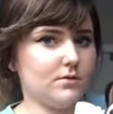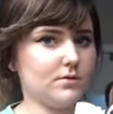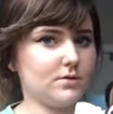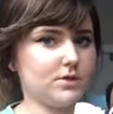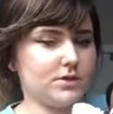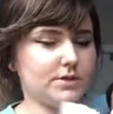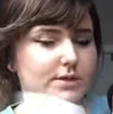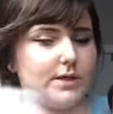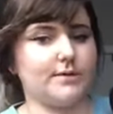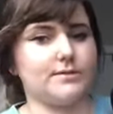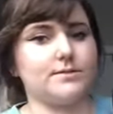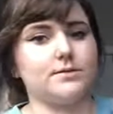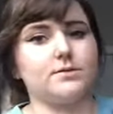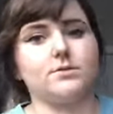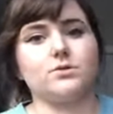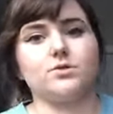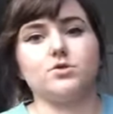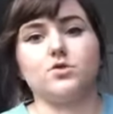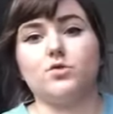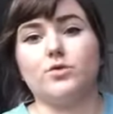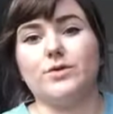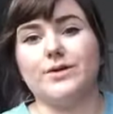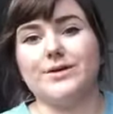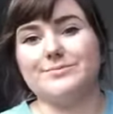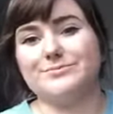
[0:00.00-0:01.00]
She thinks it's a
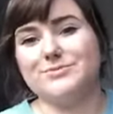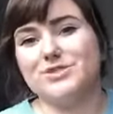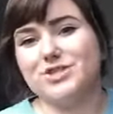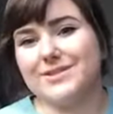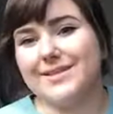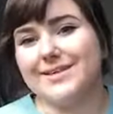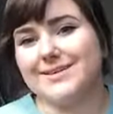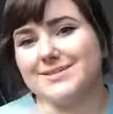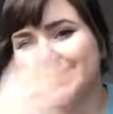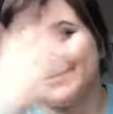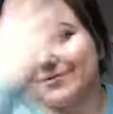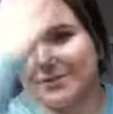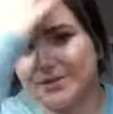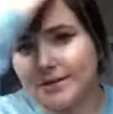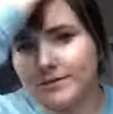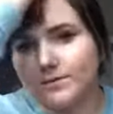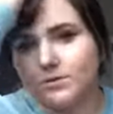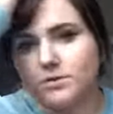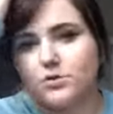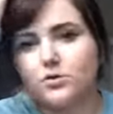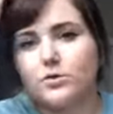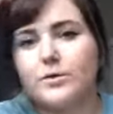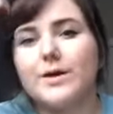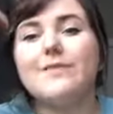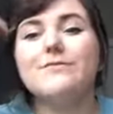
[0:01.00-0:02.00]
toy. She thinks everything's
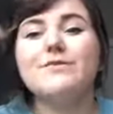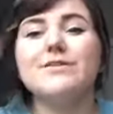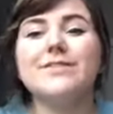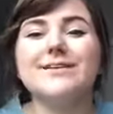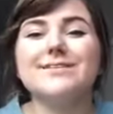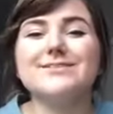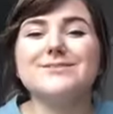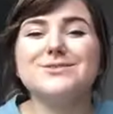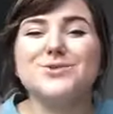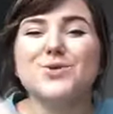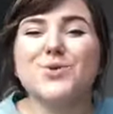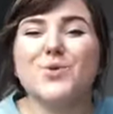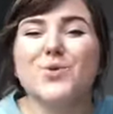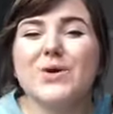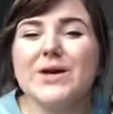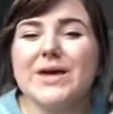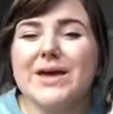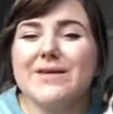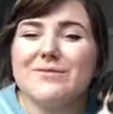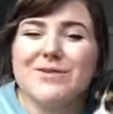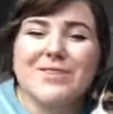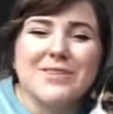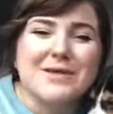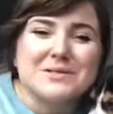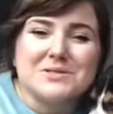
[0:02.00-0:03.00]
a toy. Everything's a toy.
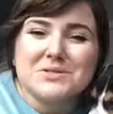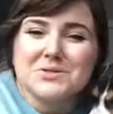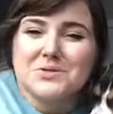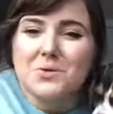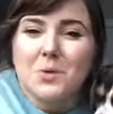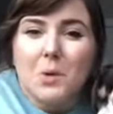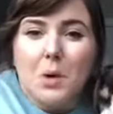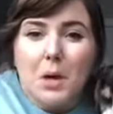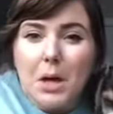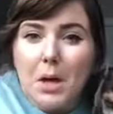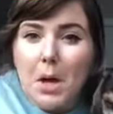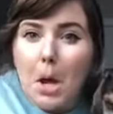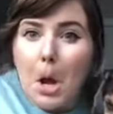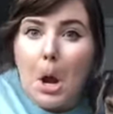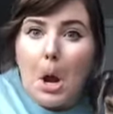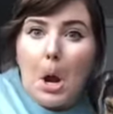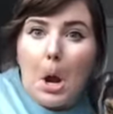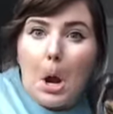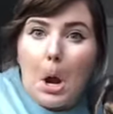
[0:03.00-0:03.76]
Everything's a toy.